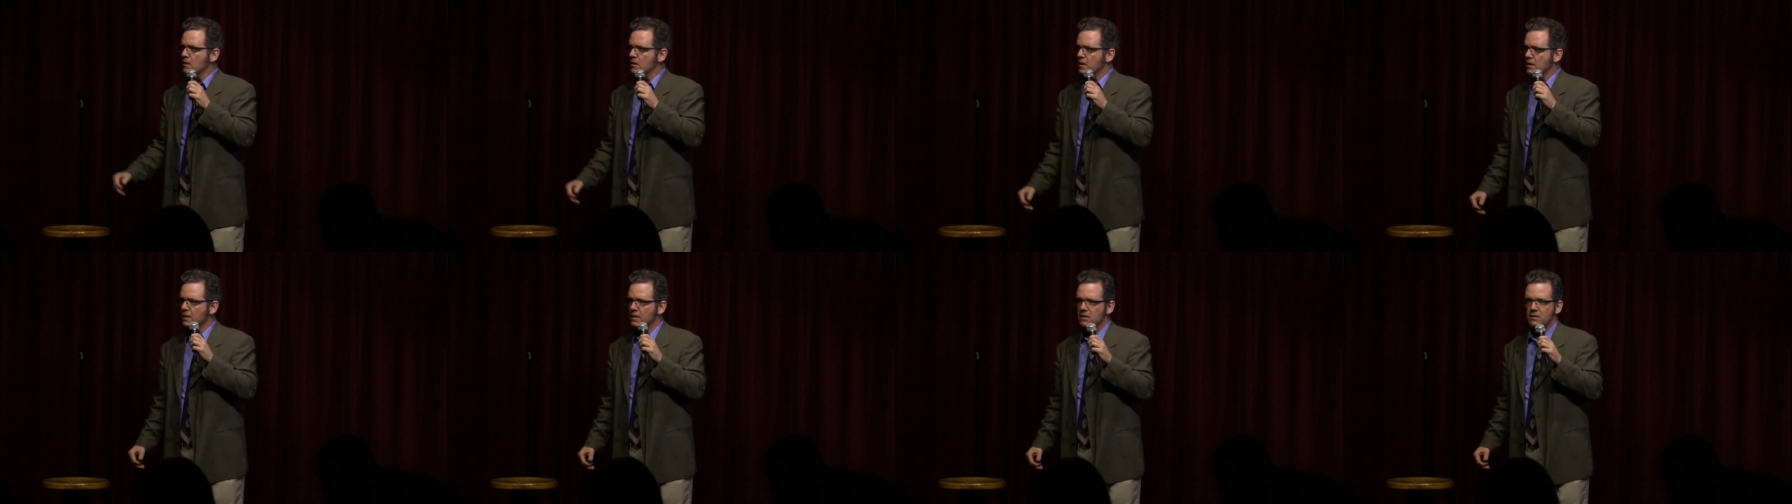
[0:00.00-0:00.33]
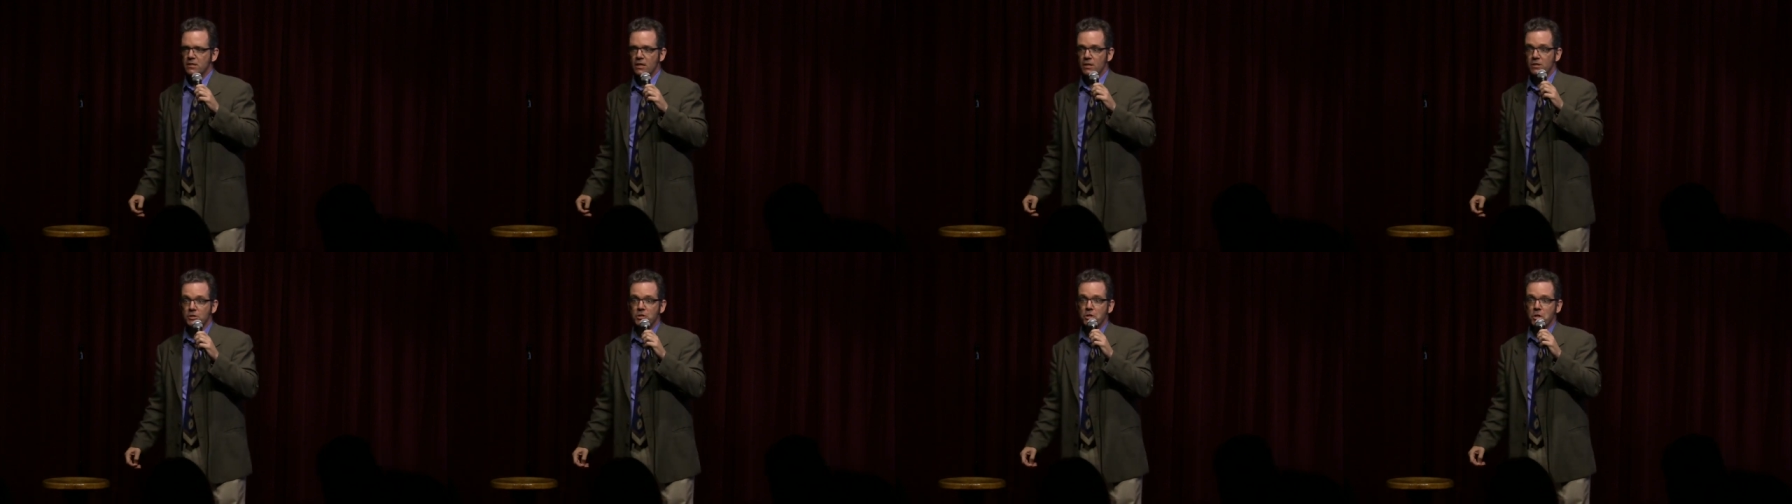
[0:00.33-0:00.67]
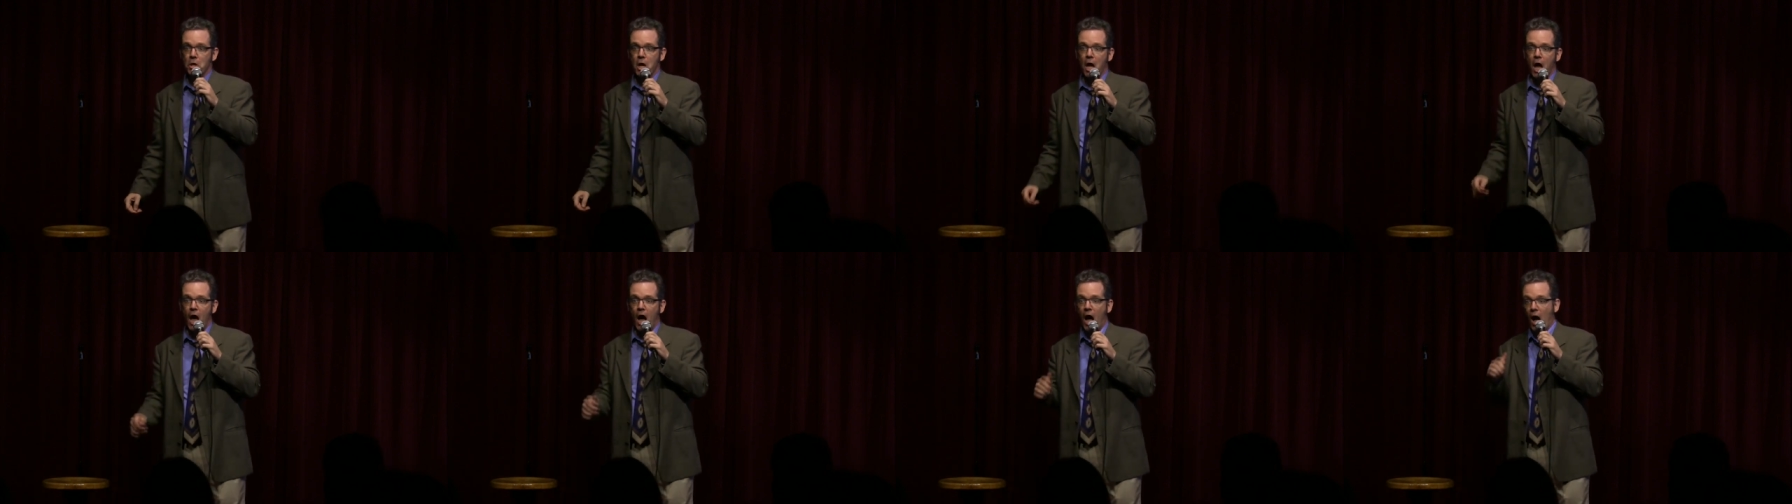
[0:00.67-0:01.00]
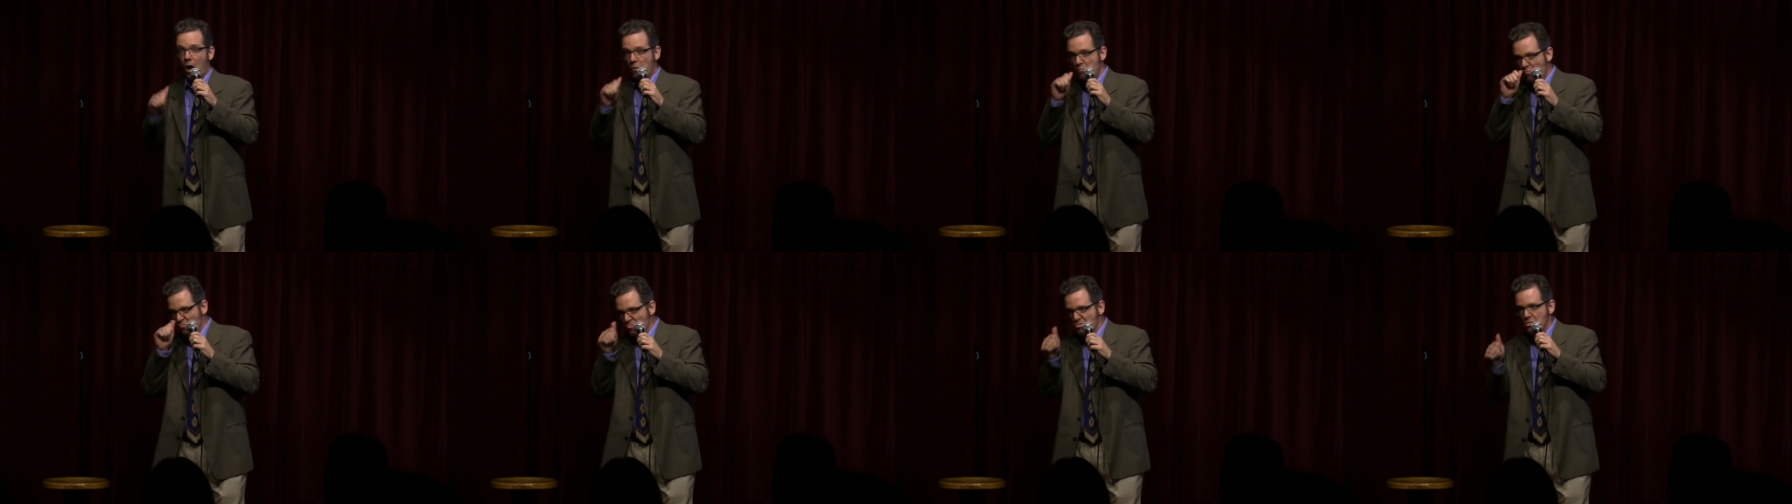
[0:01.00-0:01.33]
And he says,
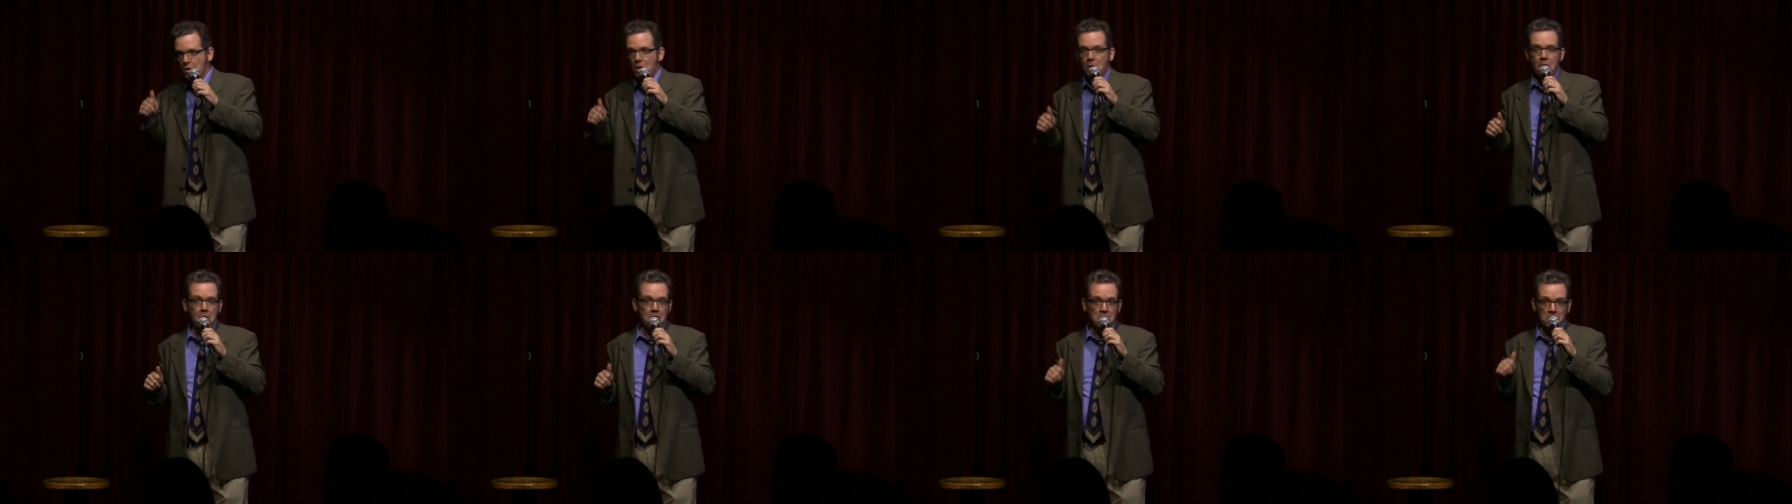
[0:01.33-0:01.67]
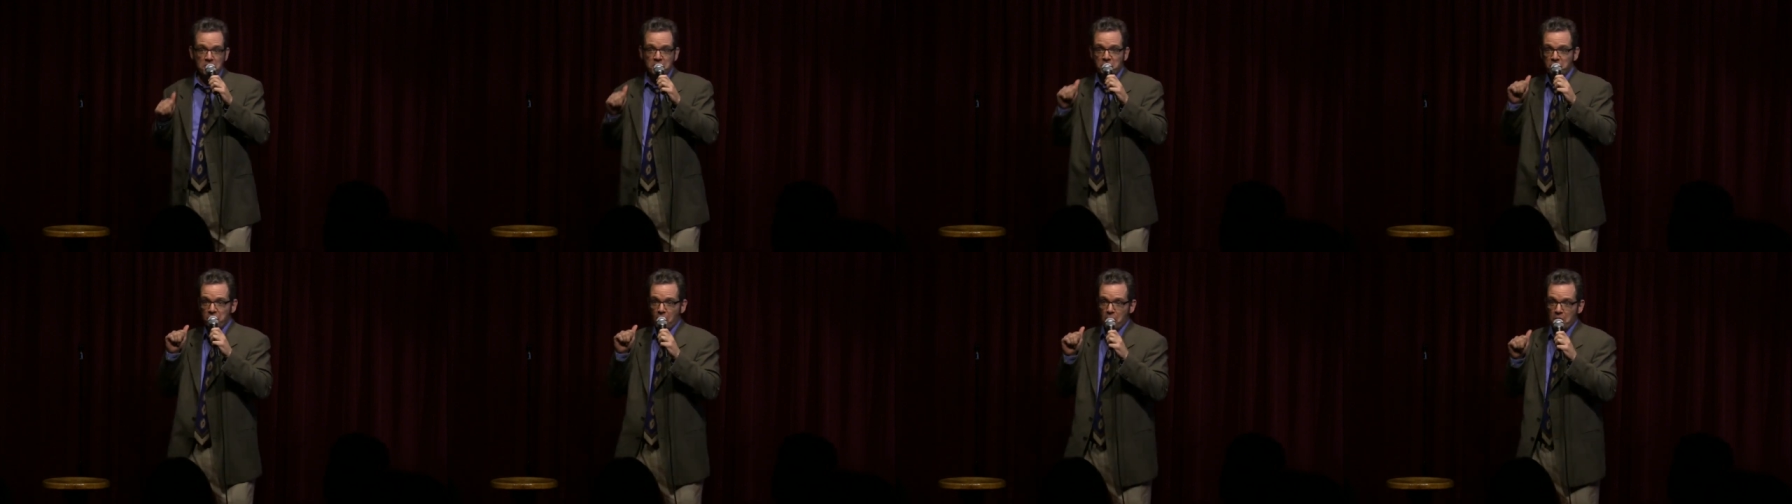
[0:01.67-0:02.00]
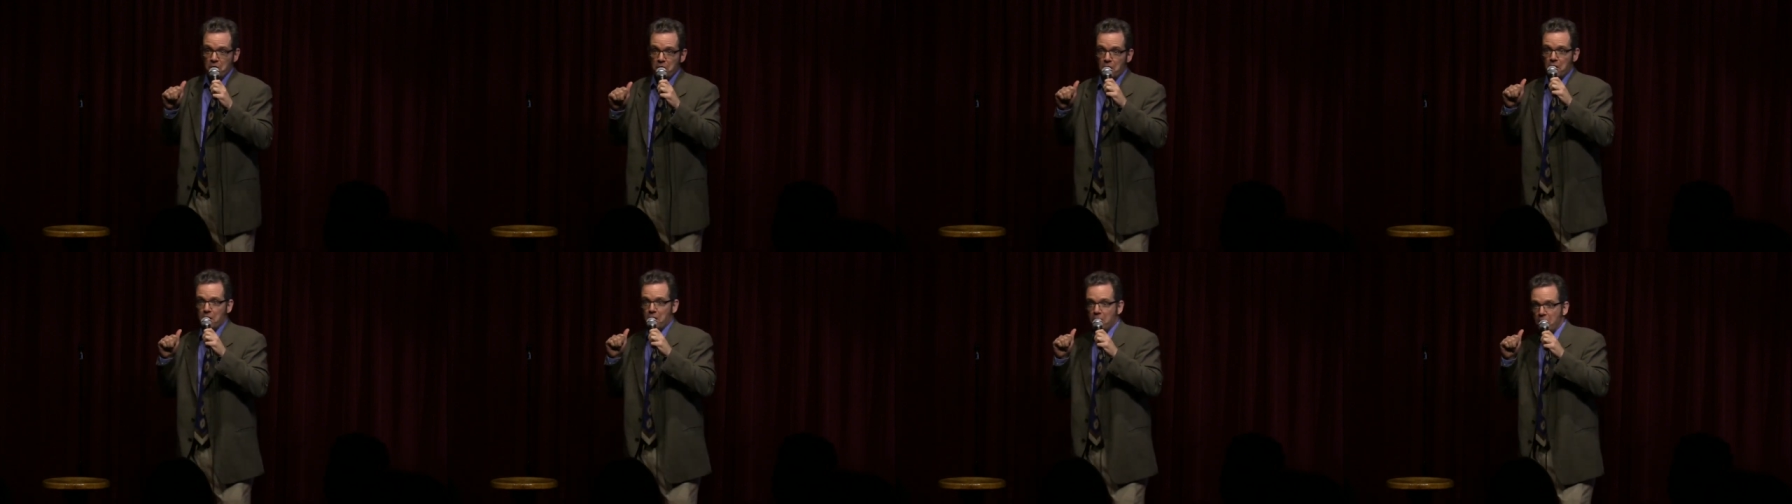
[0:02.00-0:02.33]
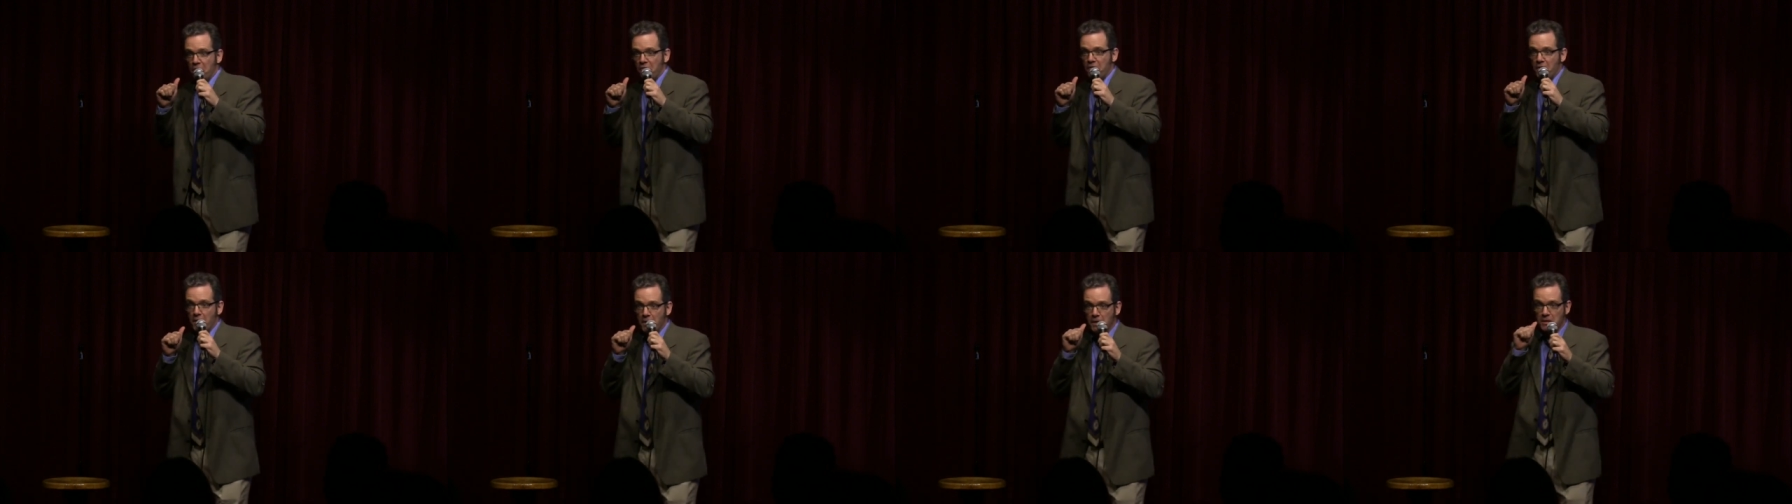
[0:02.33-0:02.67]
yeah, and it's fun to
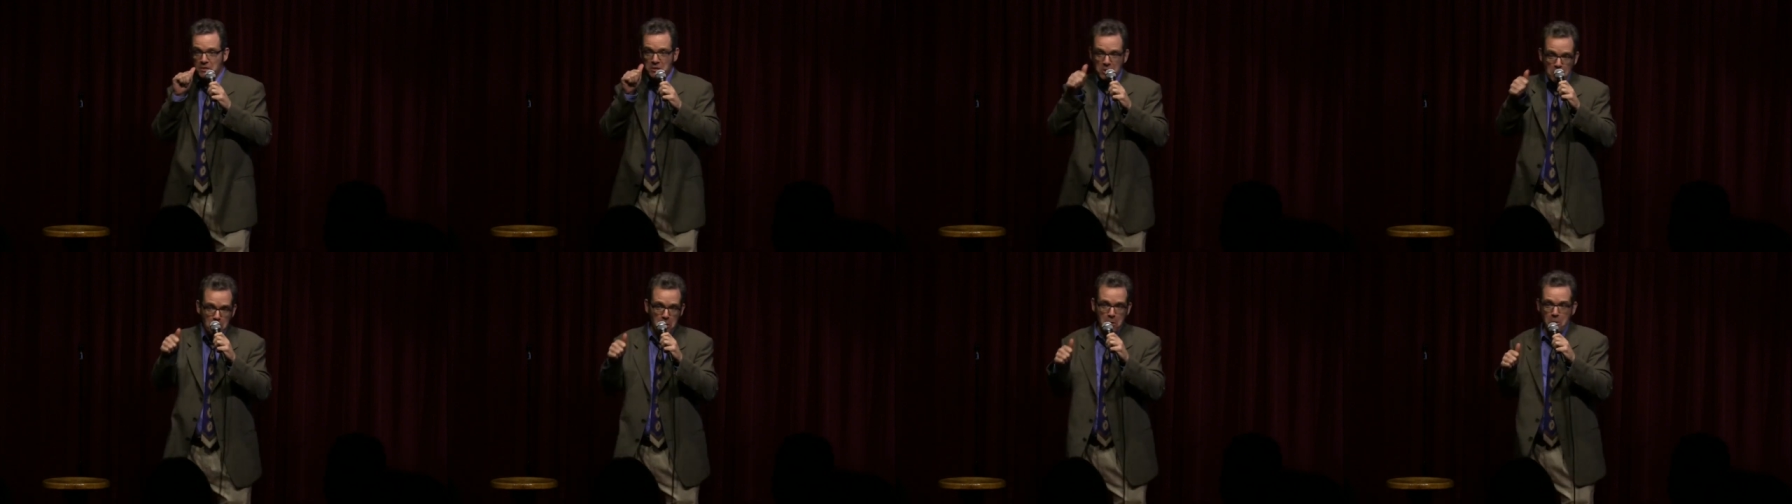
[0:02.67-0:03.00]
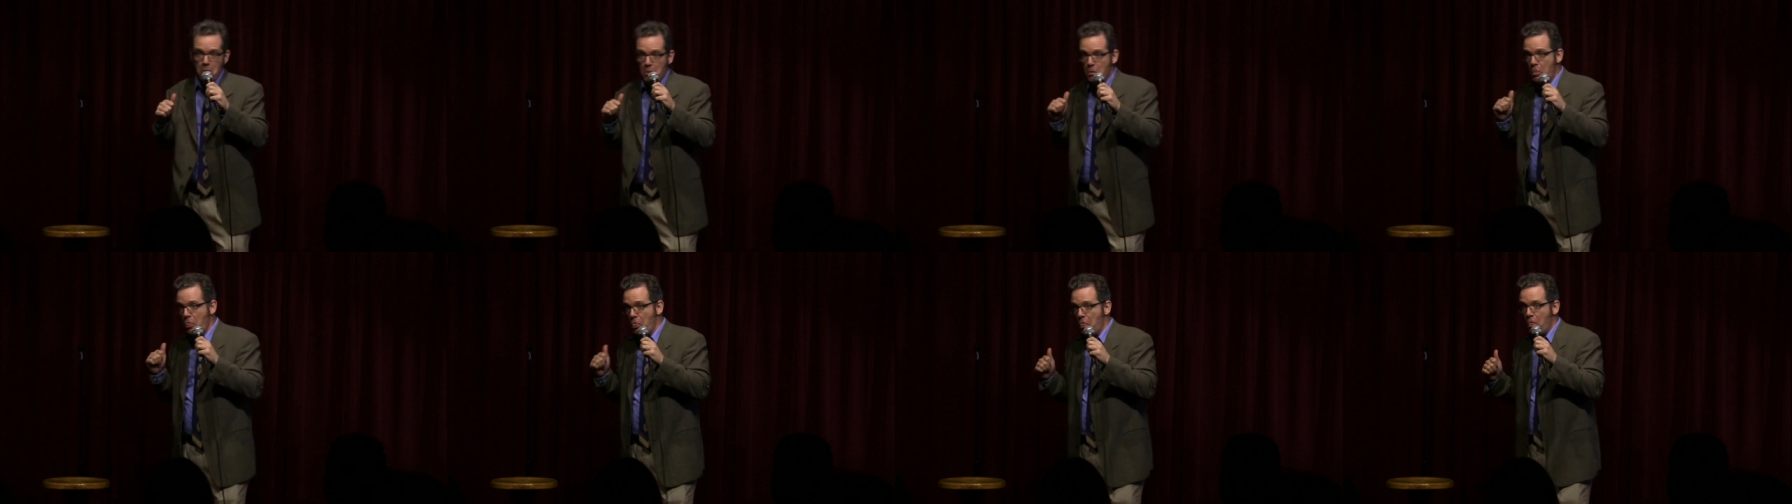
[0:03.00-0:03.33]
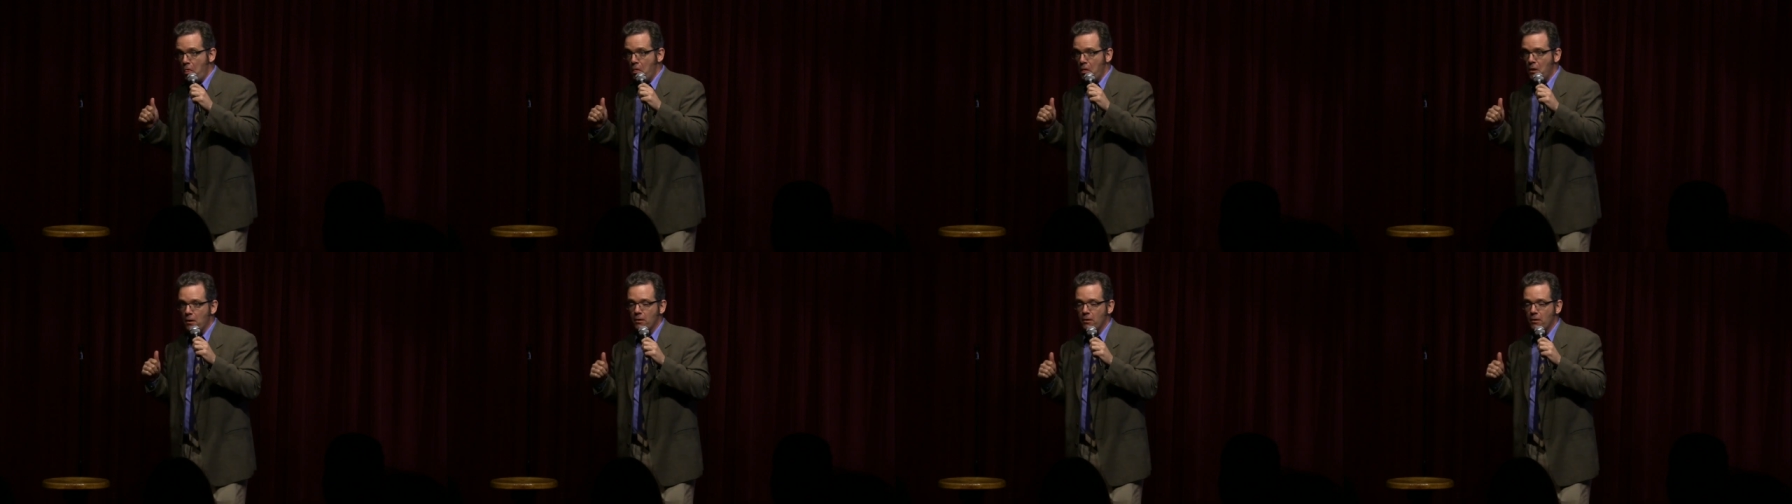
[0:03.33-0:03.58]
hit things. I'm